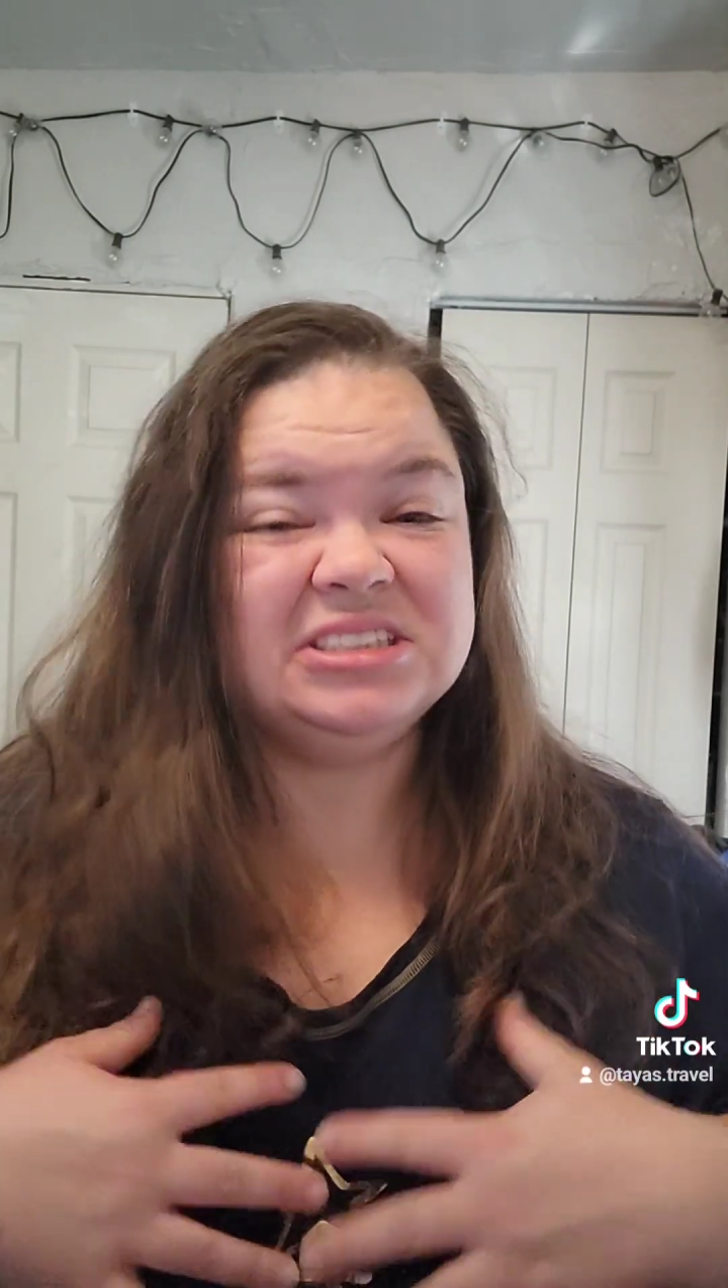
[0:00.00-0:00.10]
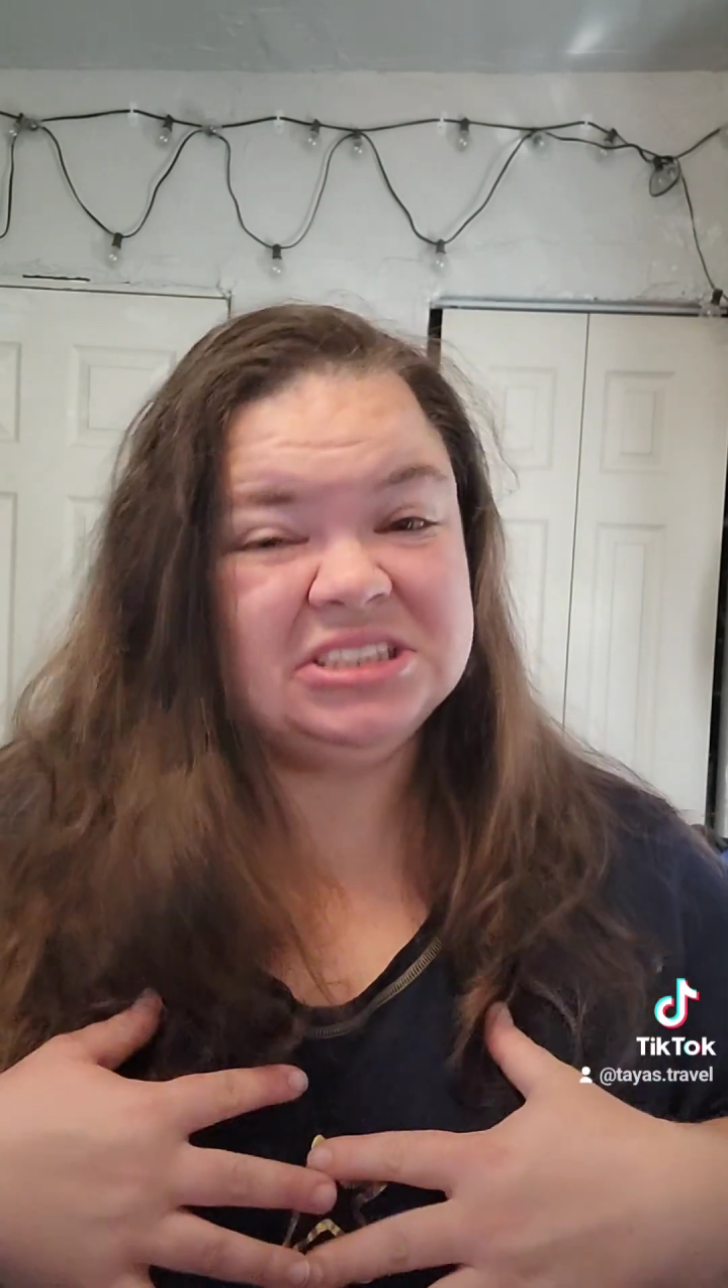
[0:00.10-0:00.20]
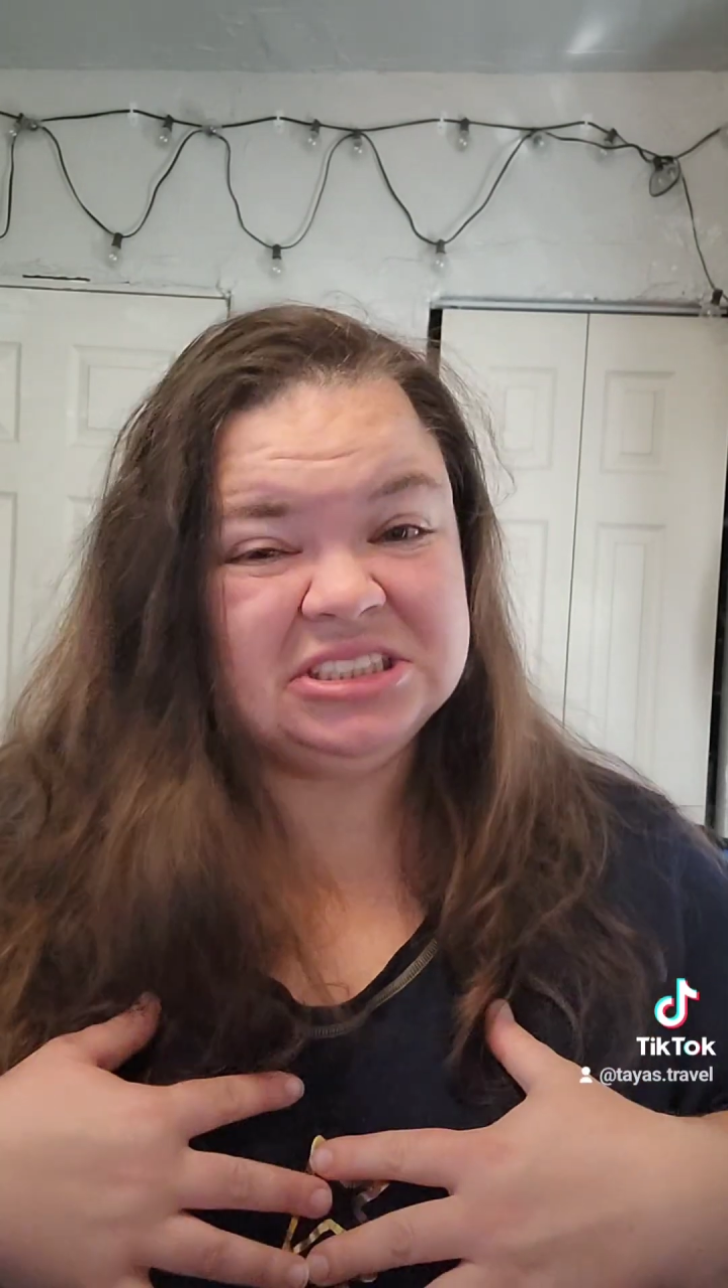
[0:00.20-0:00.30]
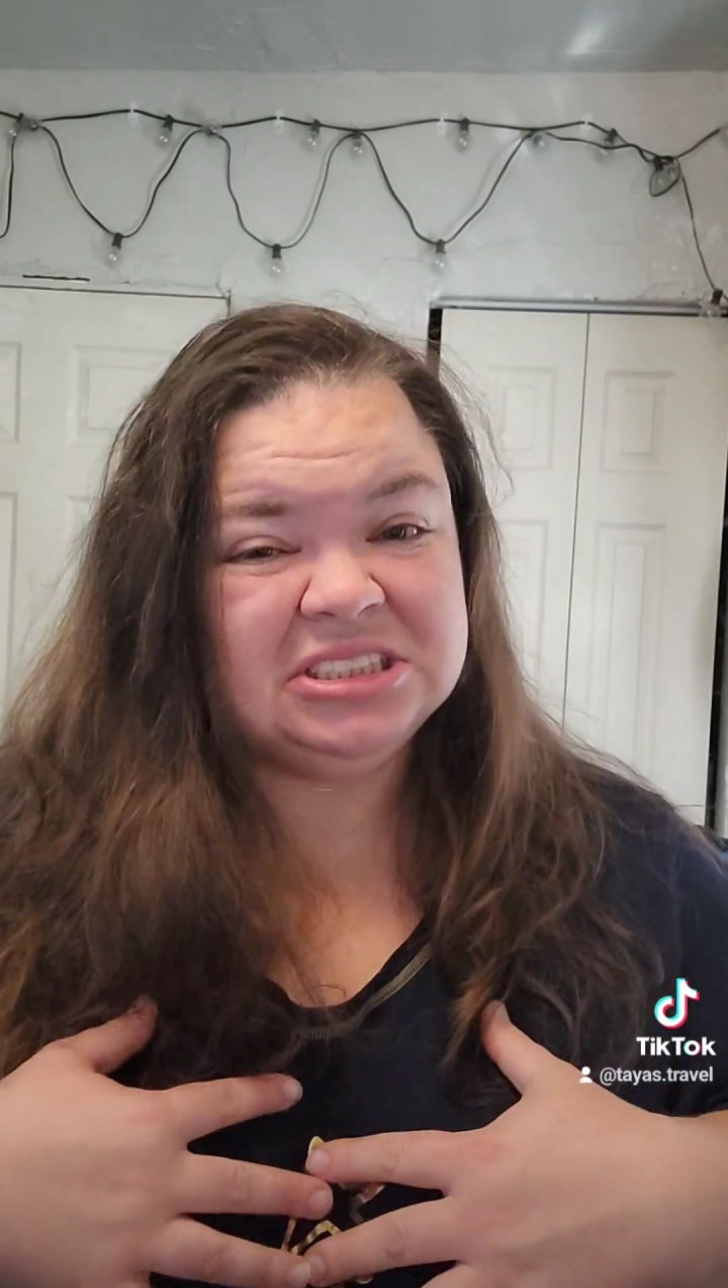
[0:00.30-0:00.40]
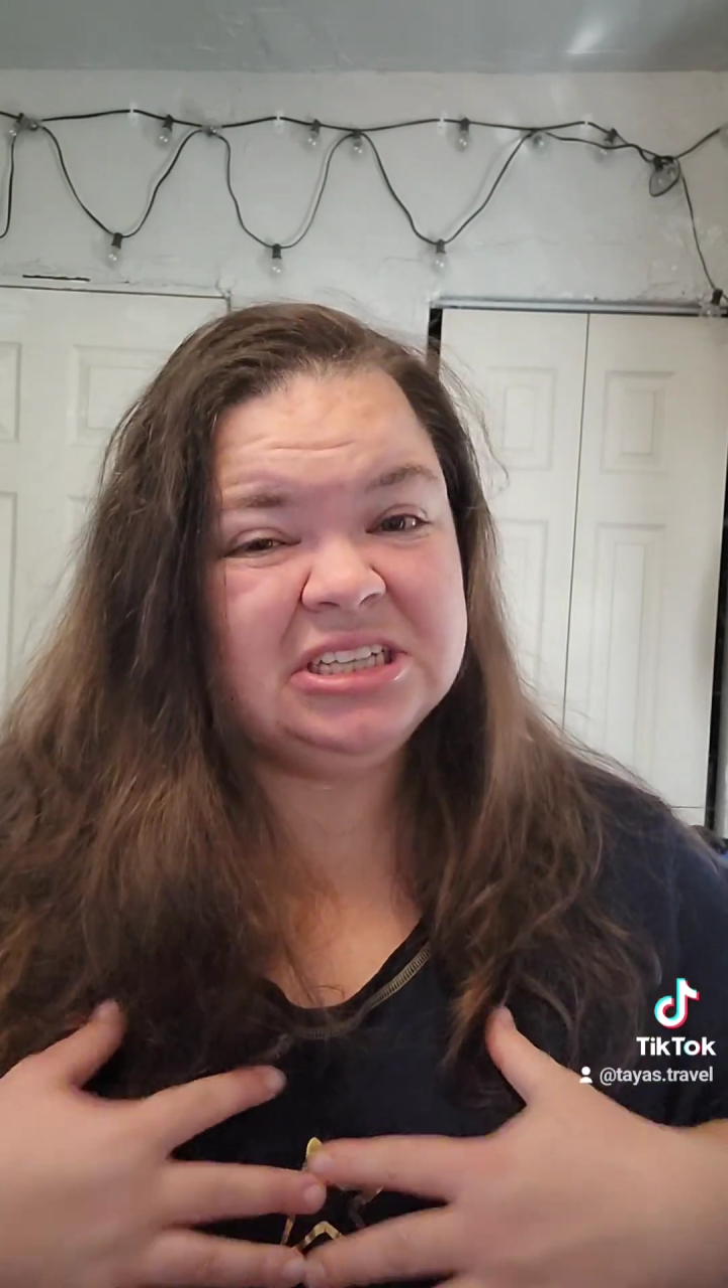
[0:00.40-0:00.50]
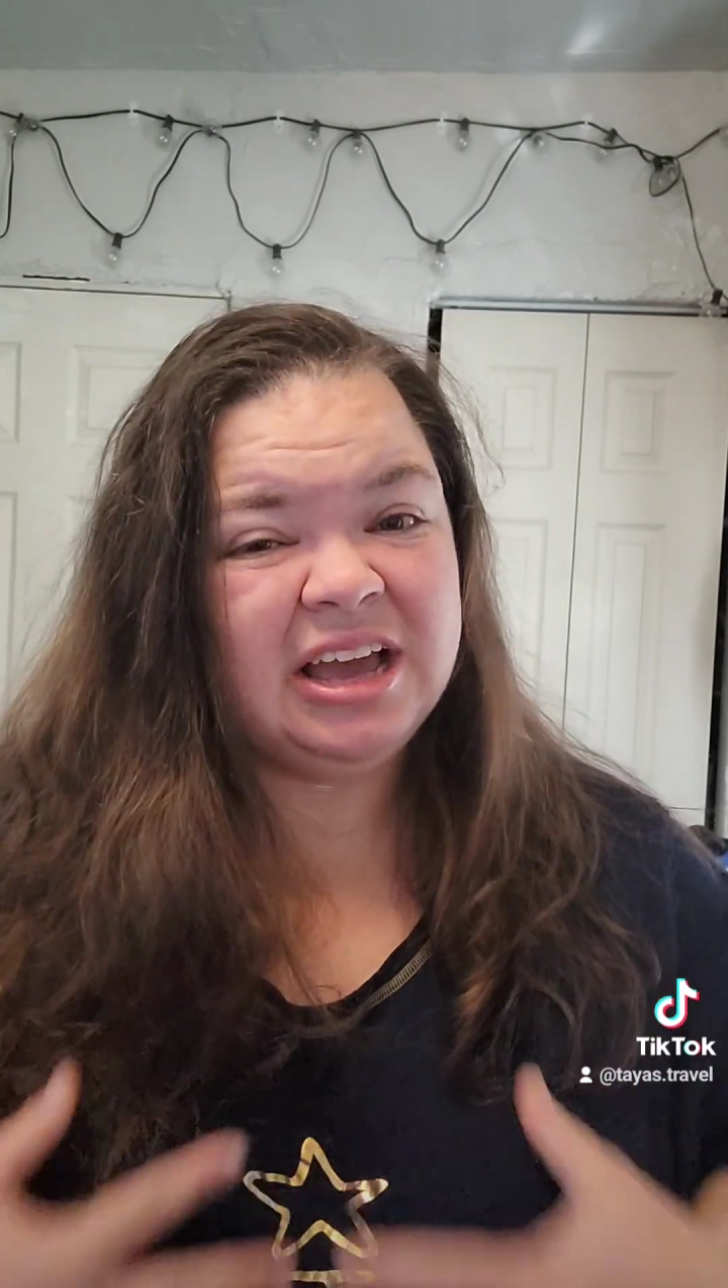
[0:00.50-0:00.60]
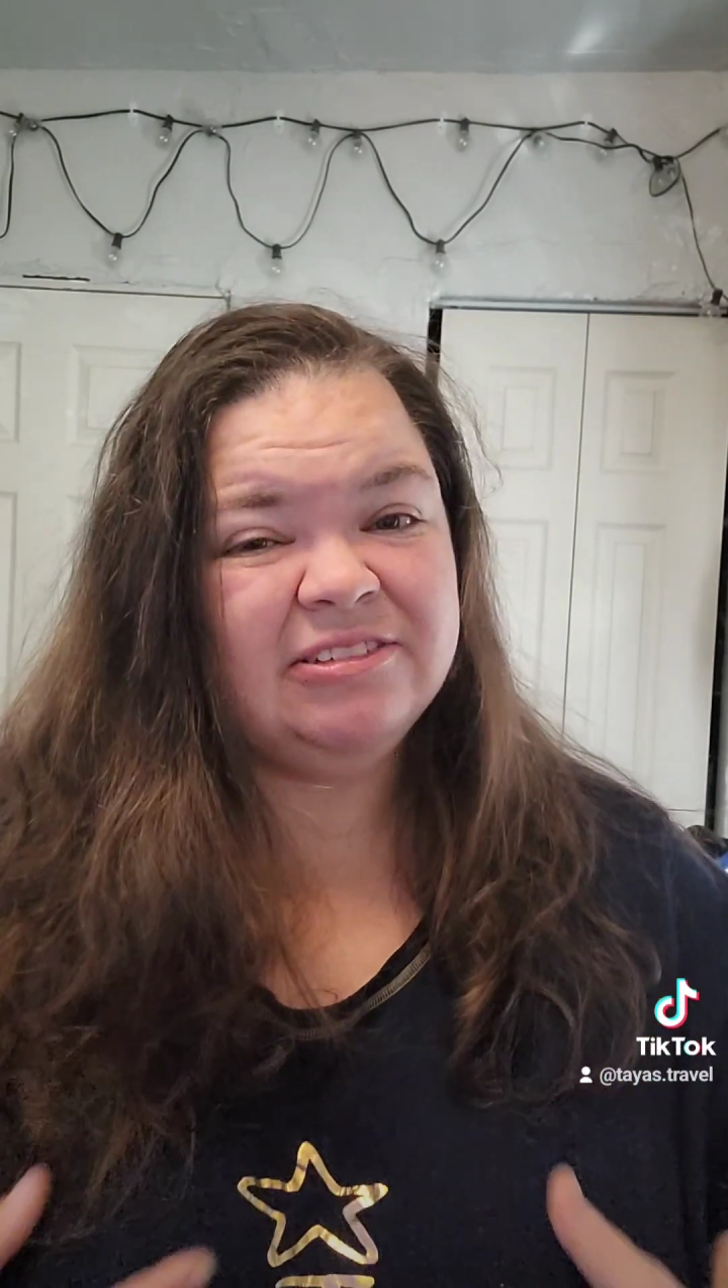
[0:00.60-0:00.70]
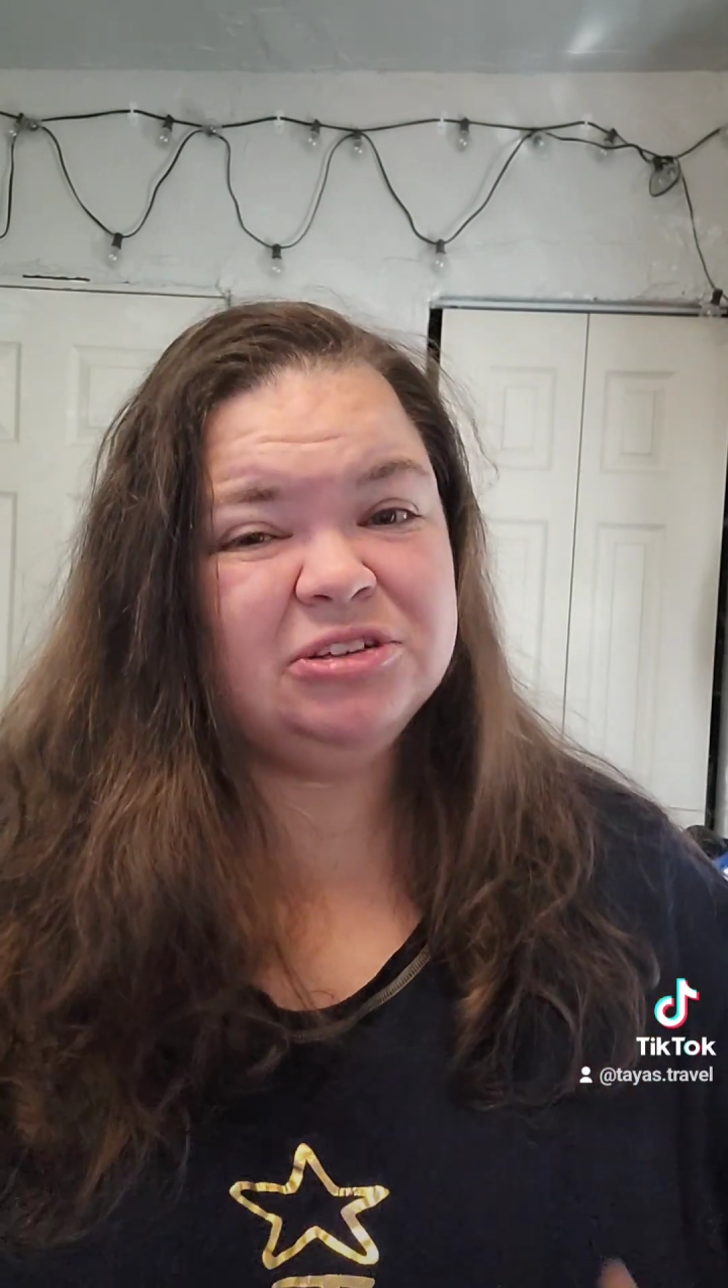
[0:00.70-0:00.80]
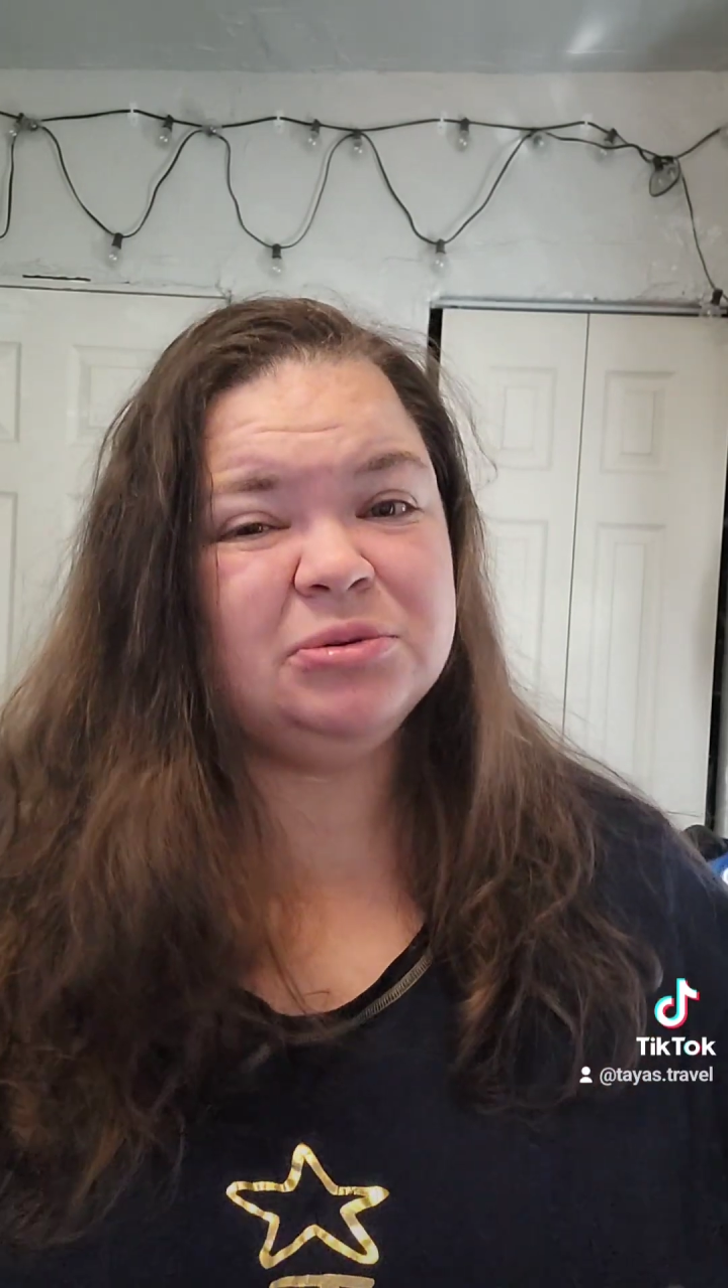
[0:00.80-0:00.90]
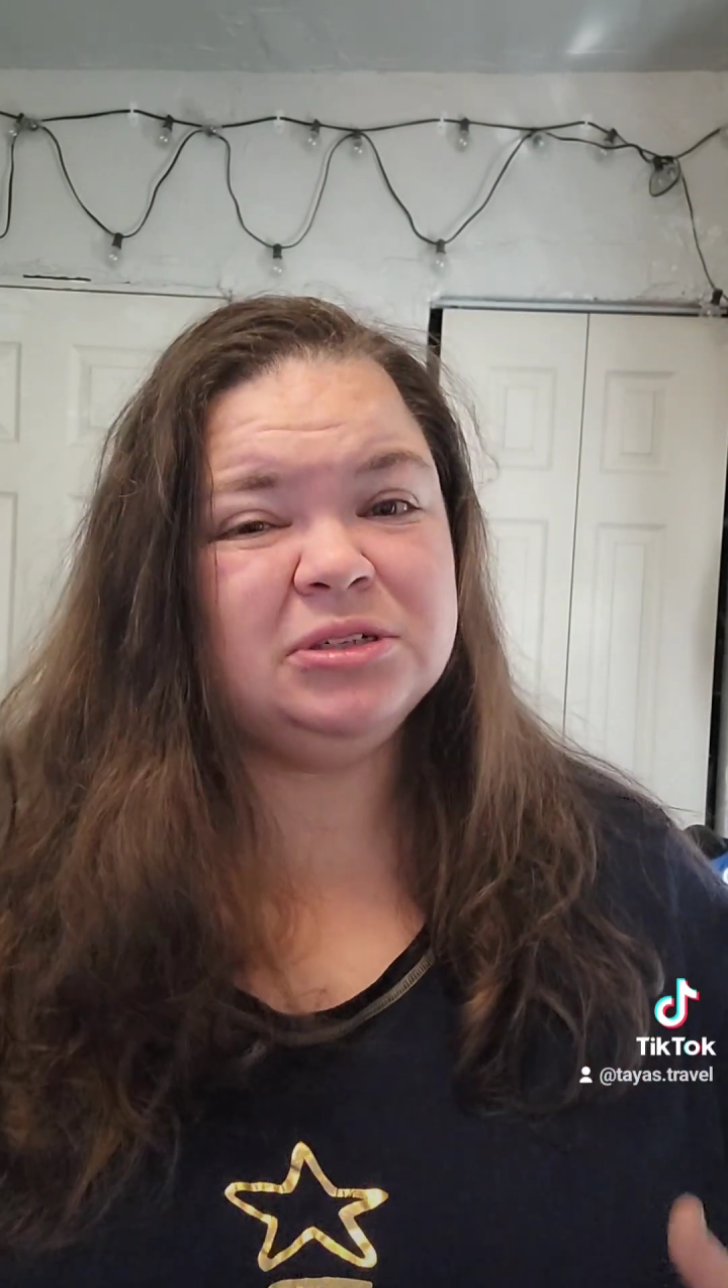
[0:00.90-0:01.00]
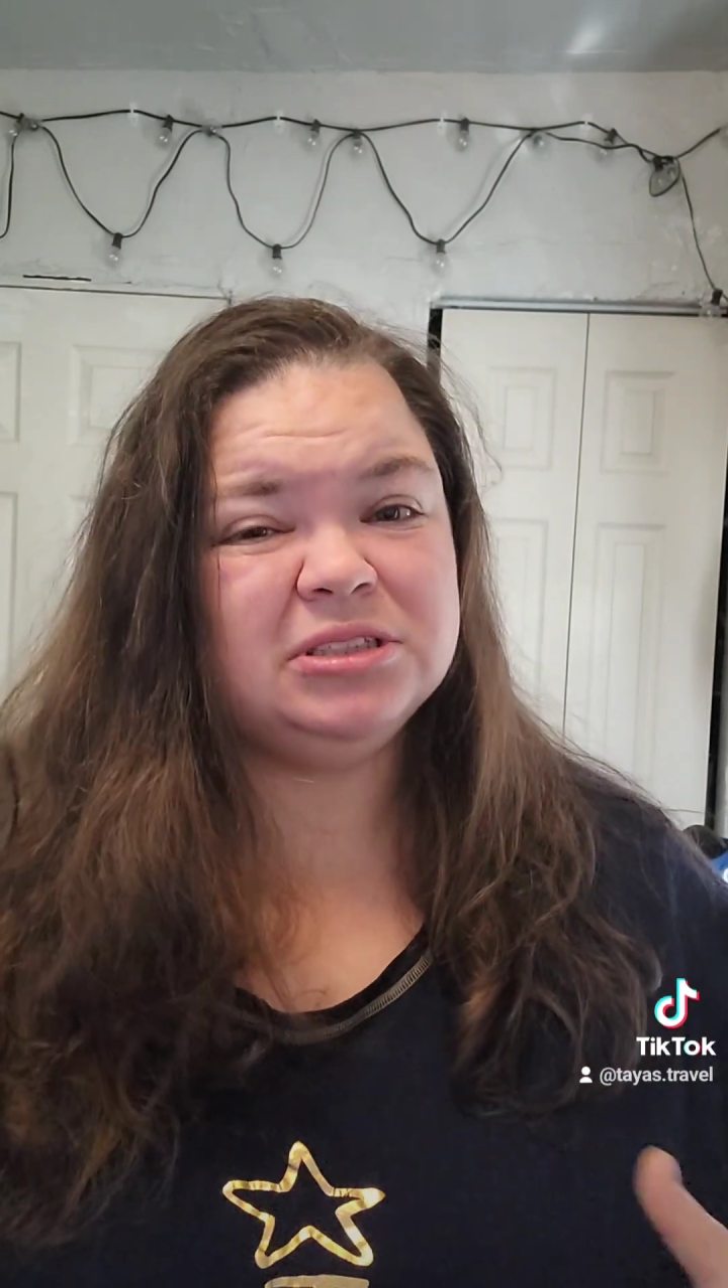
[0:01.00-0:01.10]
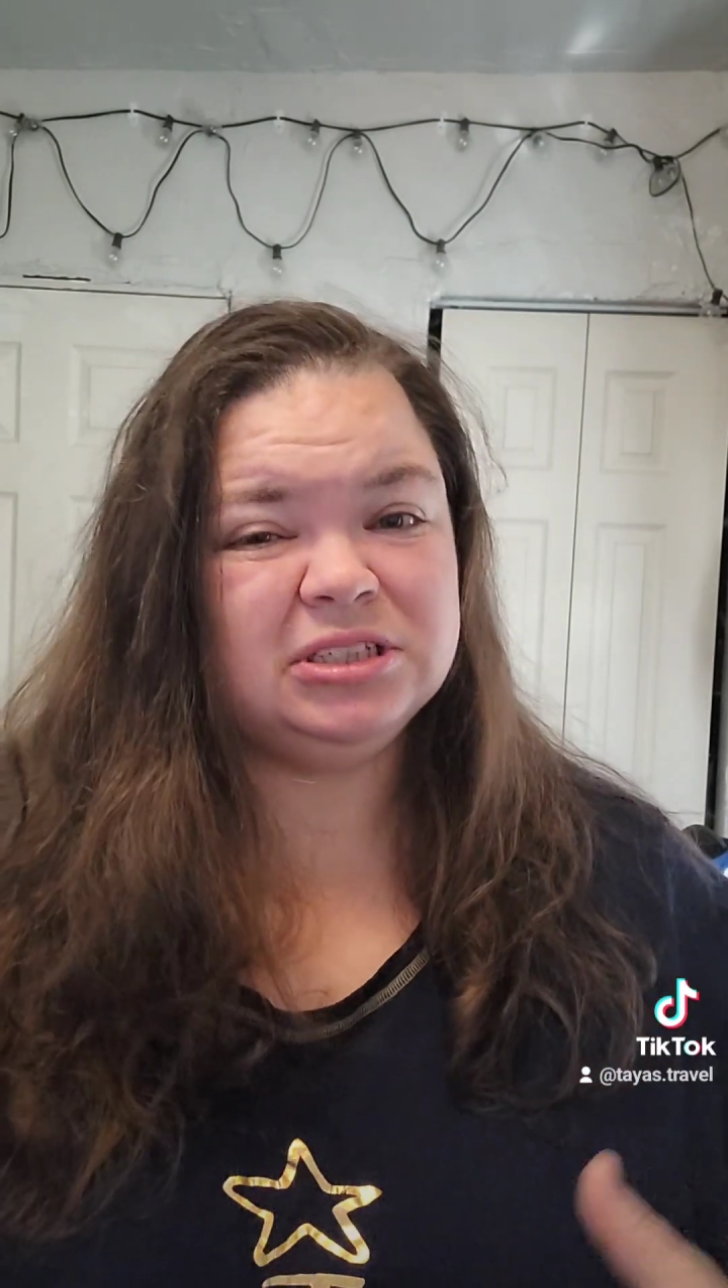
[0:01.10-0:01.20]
ugh afterwards,